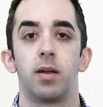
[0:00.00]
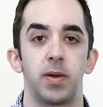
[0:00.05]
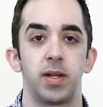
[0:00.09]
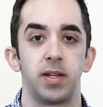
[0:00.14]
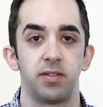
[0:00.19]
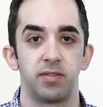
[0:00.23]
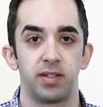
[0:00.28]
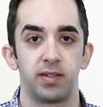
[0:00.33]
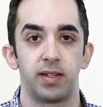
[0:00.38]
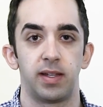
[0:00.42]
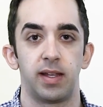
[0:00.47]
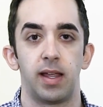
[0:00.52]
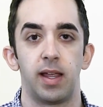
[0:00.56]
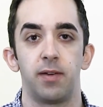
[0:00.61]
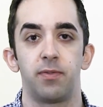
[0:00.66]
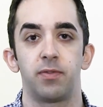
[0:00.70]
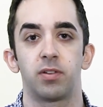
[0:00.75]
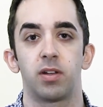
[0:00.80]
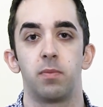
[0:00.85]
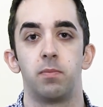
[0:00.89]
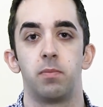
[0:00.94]
by using the
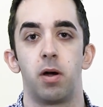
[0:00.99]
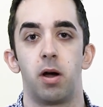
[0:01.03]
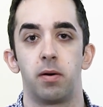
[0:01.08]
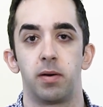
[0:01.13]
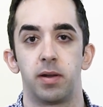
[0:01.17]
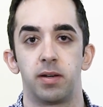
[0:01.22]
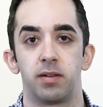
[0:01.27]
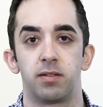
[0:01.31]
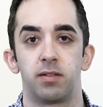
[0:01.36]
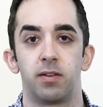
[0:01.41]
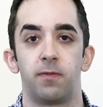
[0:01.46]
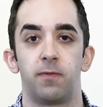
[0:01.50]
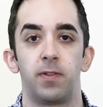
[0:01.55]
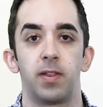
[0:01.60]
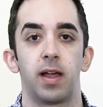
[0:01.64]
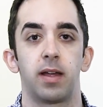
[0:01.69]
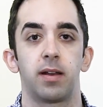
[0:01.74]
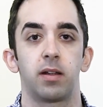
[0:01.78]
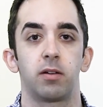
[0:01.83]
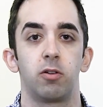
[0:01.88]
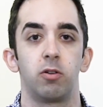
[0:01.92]
if component to fill
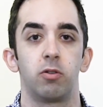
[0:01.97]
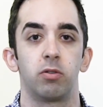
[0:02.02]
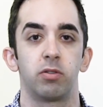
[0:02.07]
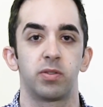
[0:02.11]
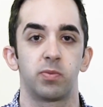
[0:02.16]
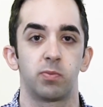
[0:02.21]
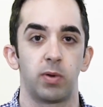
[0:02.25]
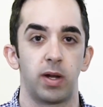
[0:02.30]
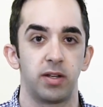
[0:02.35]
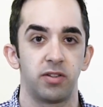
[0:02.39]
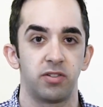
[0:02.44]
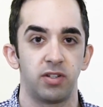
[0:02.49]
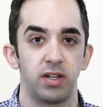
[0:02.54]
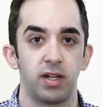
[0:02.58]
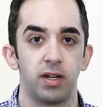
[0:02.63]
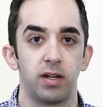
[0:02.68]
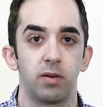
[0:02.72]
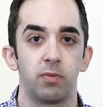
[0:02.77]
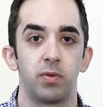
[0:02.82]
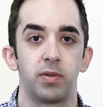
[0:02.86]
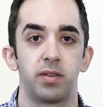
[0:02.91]
out a Google
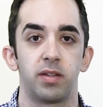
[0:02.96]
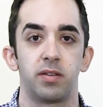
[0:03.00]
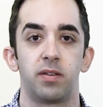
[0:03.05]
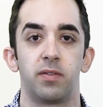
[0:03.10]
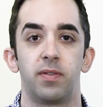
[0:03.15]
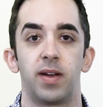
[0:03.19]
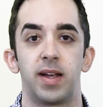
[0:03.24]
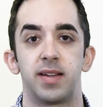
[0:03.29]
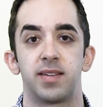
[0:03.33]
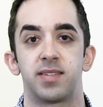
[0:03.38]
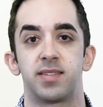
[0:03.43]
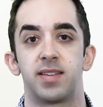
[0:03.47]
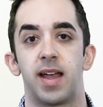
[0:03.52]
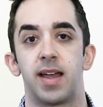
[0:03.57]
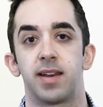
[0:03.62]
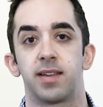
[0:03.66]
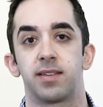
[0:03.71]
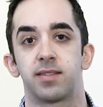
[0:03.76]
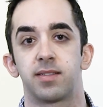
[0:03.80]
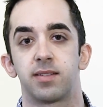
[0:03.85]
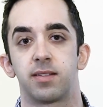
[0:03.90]
spreadsheet with the device
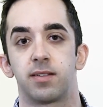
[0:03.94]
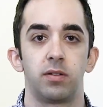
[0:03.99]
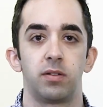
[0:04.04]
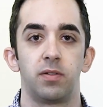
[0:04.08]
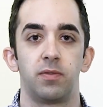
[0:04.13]
status.